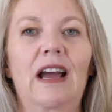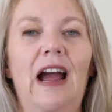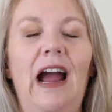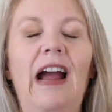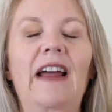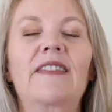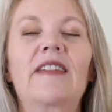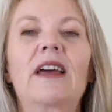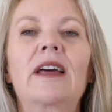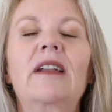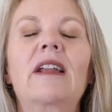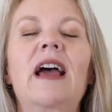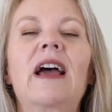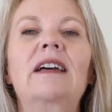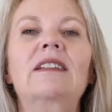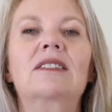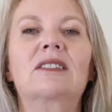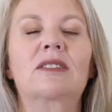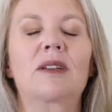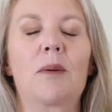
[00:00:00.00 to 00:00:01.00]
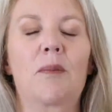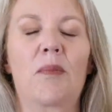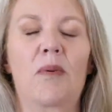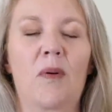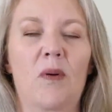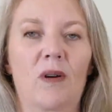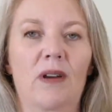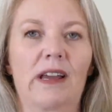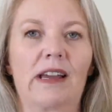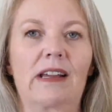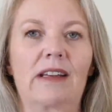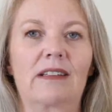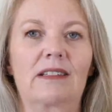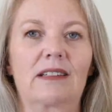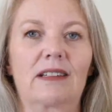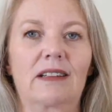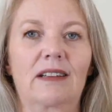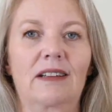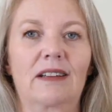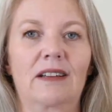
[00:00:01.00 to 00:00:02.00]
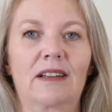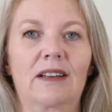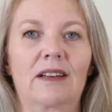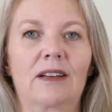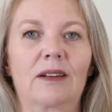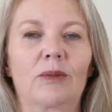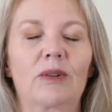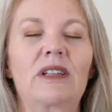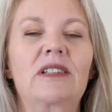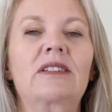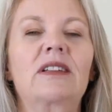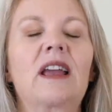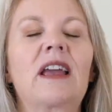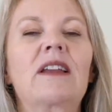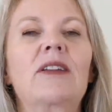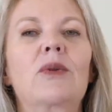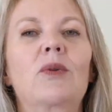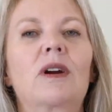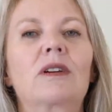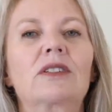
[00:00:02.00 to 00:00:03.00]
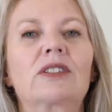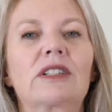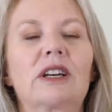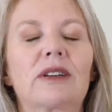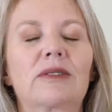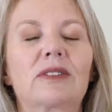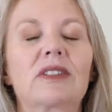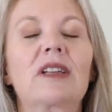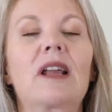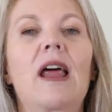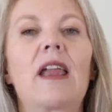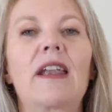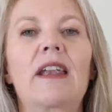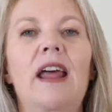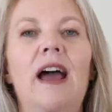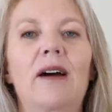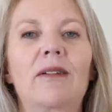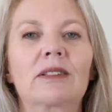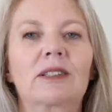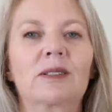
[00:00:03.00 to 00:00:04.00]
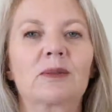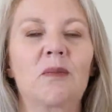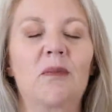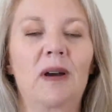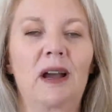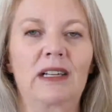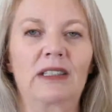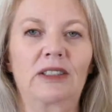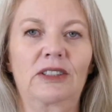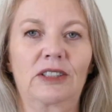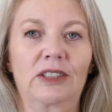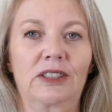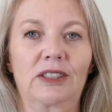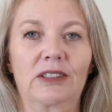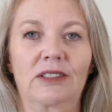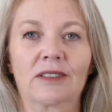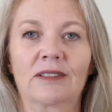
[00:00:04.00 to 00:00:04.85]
And then at some point, we say to ourselves, now it's my turn.